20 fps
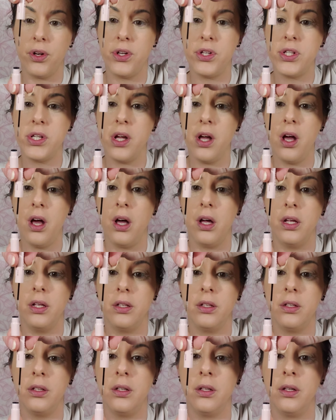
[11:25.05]

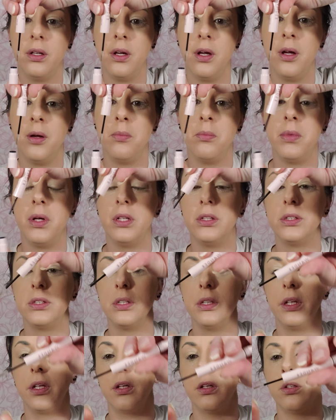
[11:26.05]
done
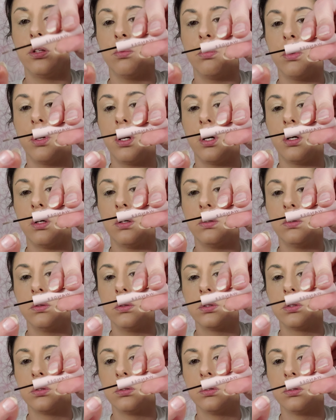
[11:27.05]
penciling in your
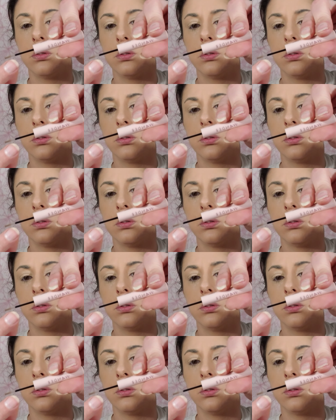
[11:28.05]
brows,